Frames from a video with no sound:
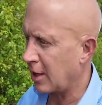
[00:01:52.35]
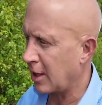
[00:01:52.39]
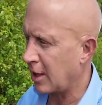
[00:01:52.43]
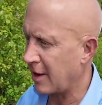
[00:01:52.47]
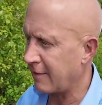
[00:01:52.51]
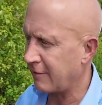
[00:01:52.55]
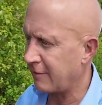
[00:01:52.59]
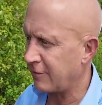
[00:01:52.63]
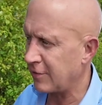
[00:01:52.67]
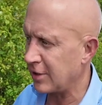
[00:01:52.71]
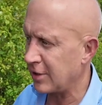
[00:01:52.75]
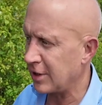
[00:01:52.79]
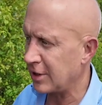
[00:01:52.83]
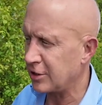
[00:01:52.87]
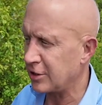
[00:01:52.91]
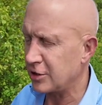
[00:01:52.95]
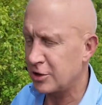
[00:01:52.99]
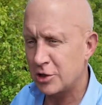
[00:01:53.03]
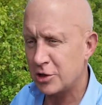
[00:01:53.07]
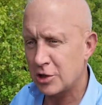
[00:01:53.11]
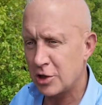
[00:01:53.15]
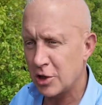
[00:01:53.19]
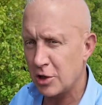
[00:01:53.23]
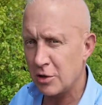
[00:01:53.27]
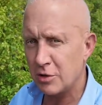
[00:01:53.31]
every
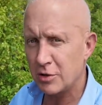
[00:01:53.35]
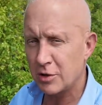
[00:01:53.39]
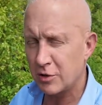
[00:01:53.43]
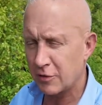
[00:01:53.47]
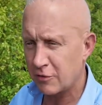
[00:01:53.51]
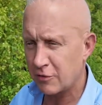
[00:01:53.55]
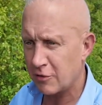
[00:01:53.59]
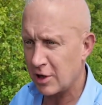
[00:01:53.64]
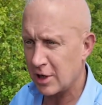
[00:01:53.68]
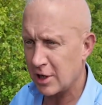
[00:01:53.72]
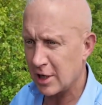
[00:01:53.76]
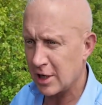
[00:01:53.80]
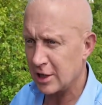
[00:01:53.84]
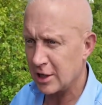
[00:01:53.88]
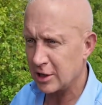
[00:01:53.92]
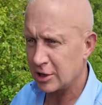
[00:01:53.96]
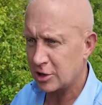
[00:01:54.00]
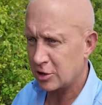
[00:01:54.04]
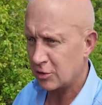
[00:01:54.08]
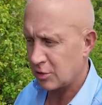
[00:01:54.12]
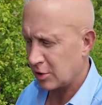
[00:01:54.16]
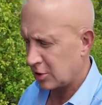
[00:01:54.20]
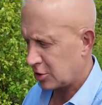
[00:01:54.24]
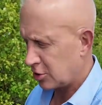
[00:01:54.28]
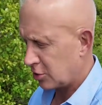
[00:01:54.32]
two to three years
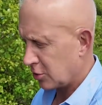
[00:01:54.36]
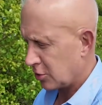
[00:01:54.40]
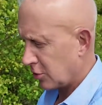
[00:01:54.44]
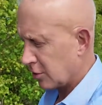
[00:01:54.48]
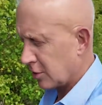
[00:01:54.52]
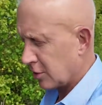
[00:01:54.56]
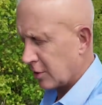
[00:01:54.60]
to ensure